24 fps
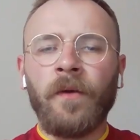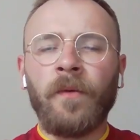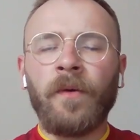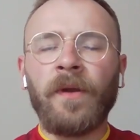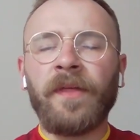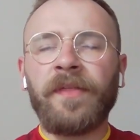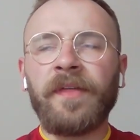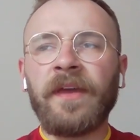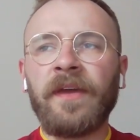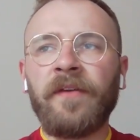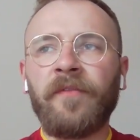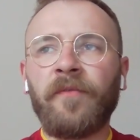Well, I
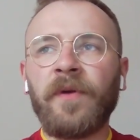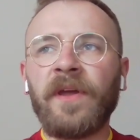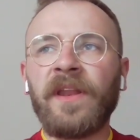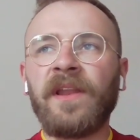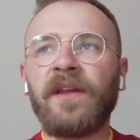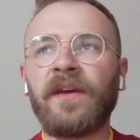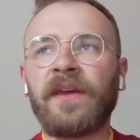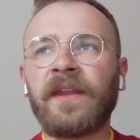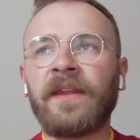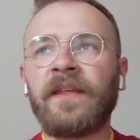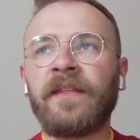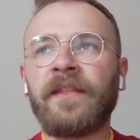think if we're
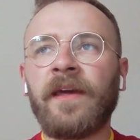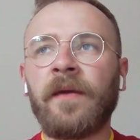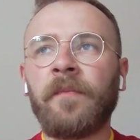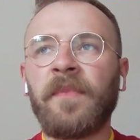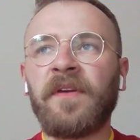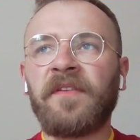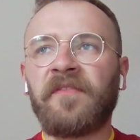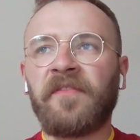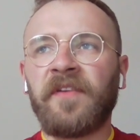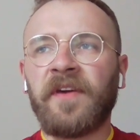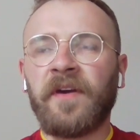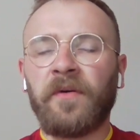looking at their
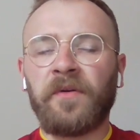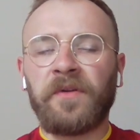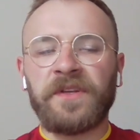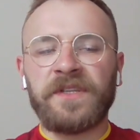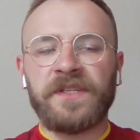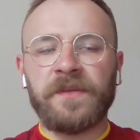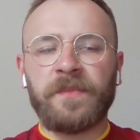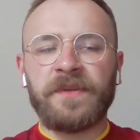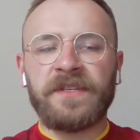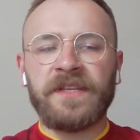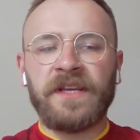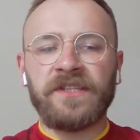midfield as
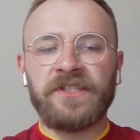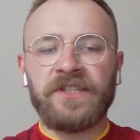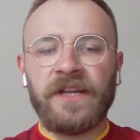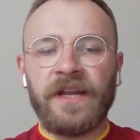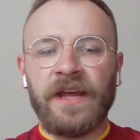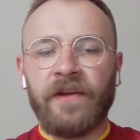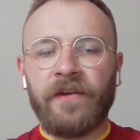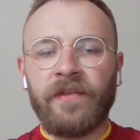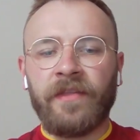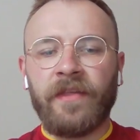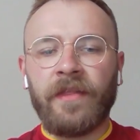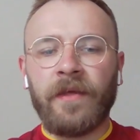a potential
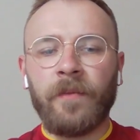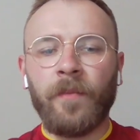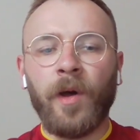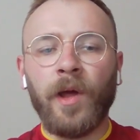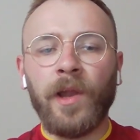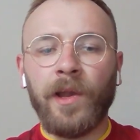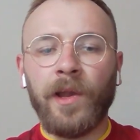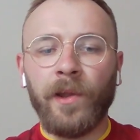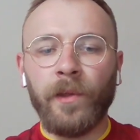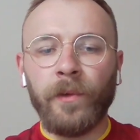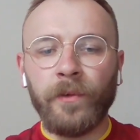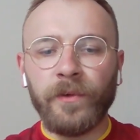area that they might
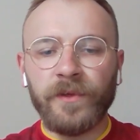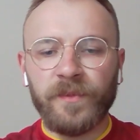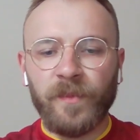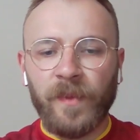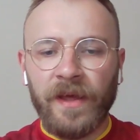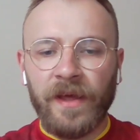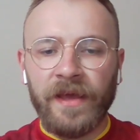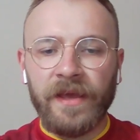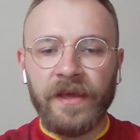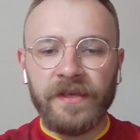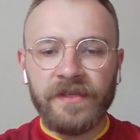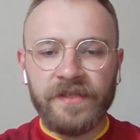lose
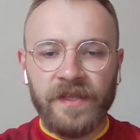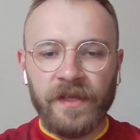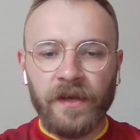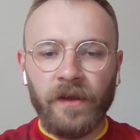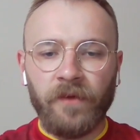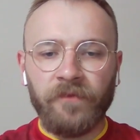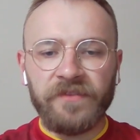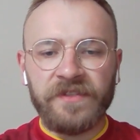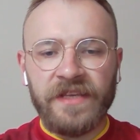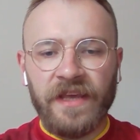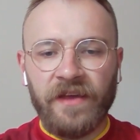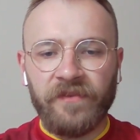players, they'll
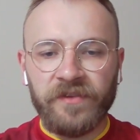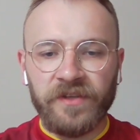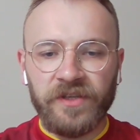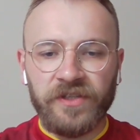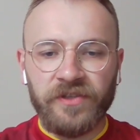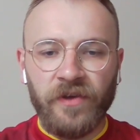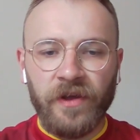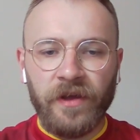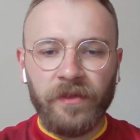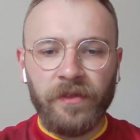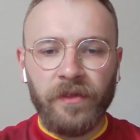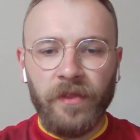obviously have to
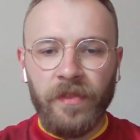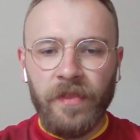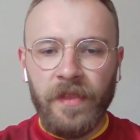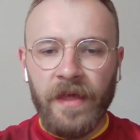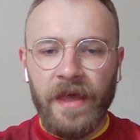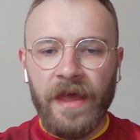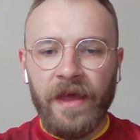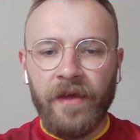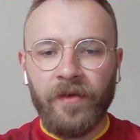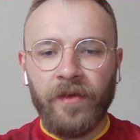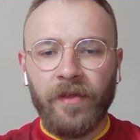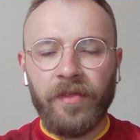strengthen
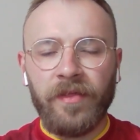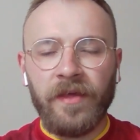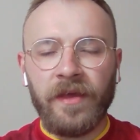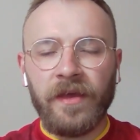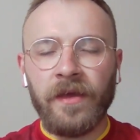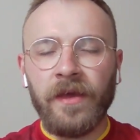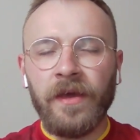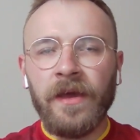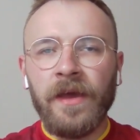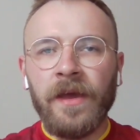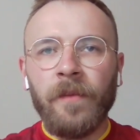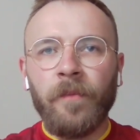there. And I think
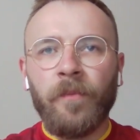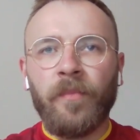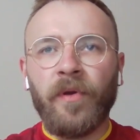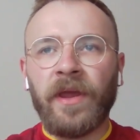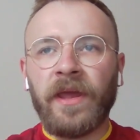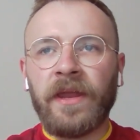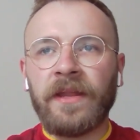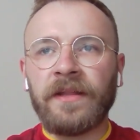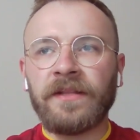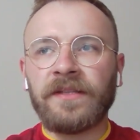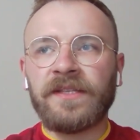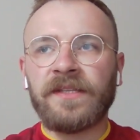
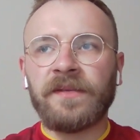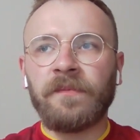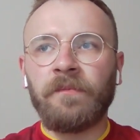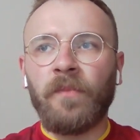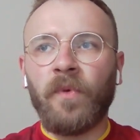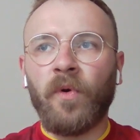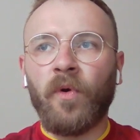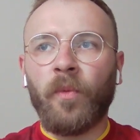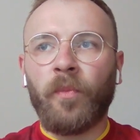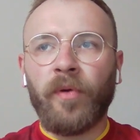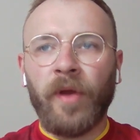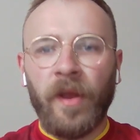bringing in some
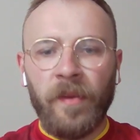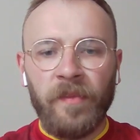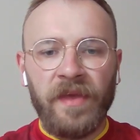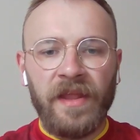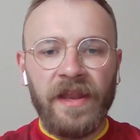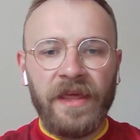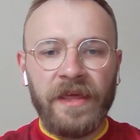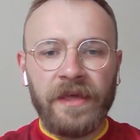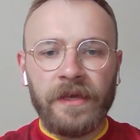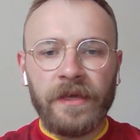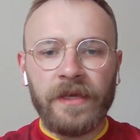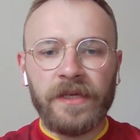more Premier
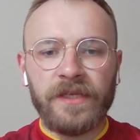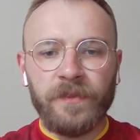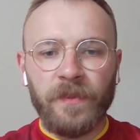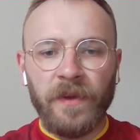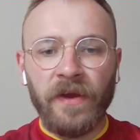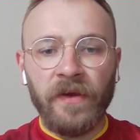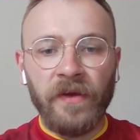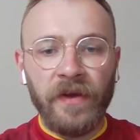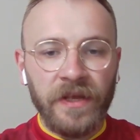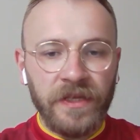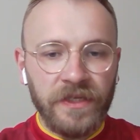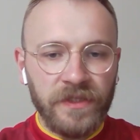League
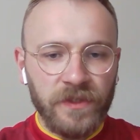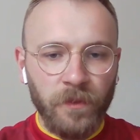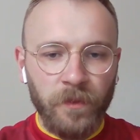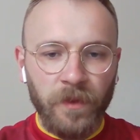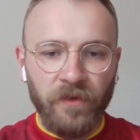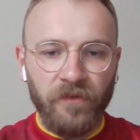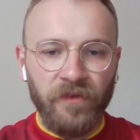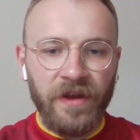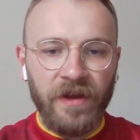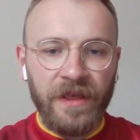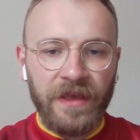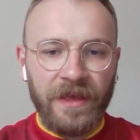experience will be
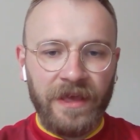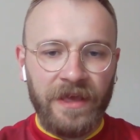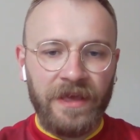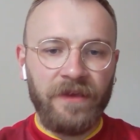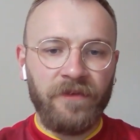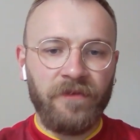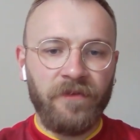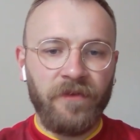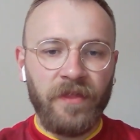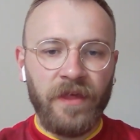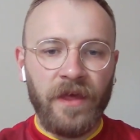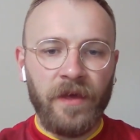really key
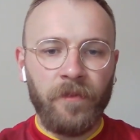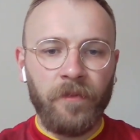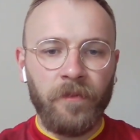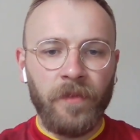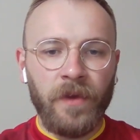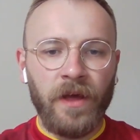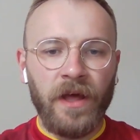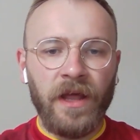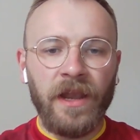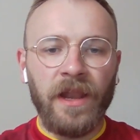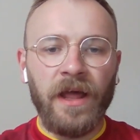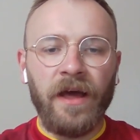for them.
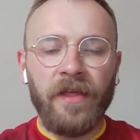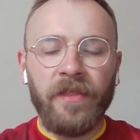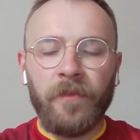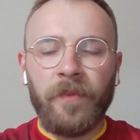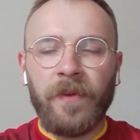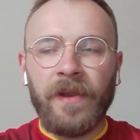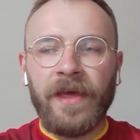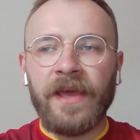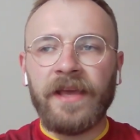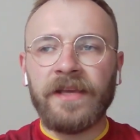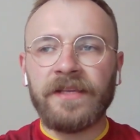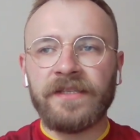A lot of the
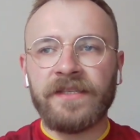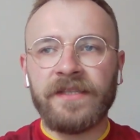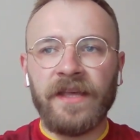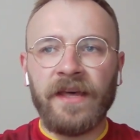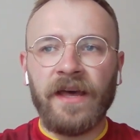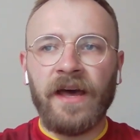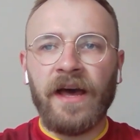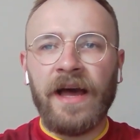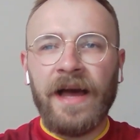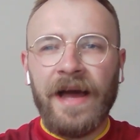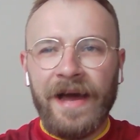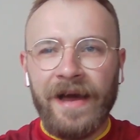players
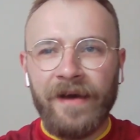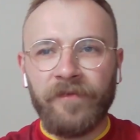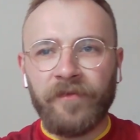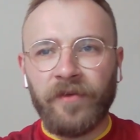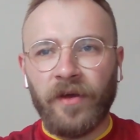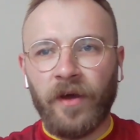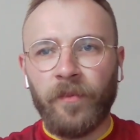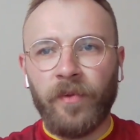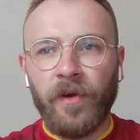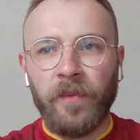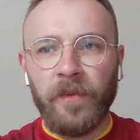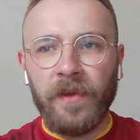that have
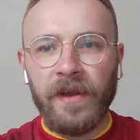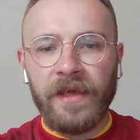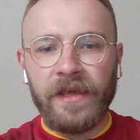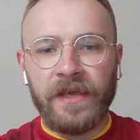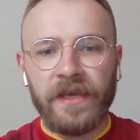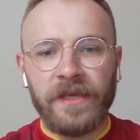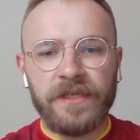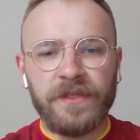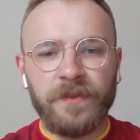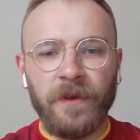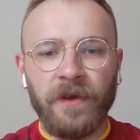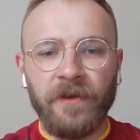got Premier League
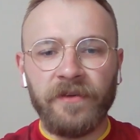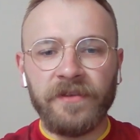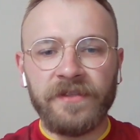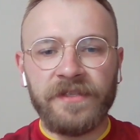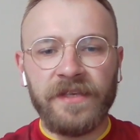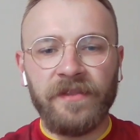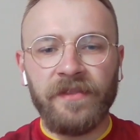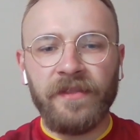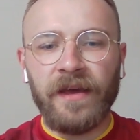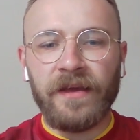experience in